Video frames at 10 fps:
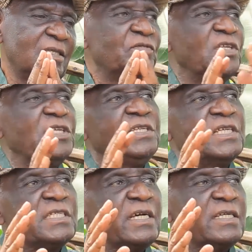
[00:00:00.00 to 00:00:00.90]
In
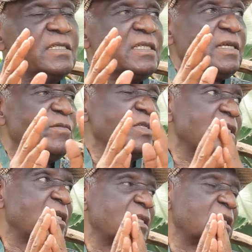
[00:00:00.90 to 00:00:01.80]
Indians,
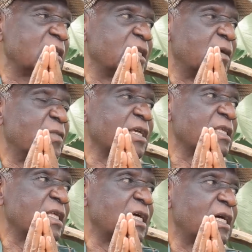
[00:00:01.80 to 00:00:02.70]
they are
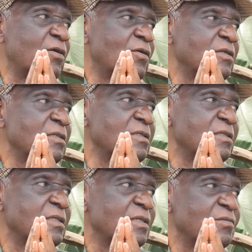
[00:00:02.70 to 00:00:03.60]
making their own
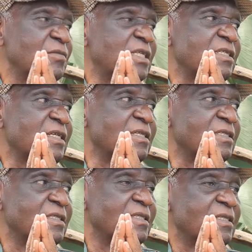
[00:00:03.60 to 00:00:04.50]
medicine.
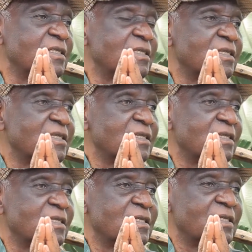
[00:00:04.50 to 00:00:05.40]

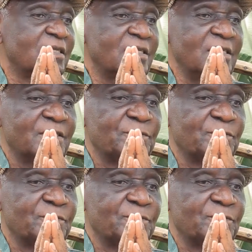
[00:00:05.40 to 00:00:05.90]
Yeah?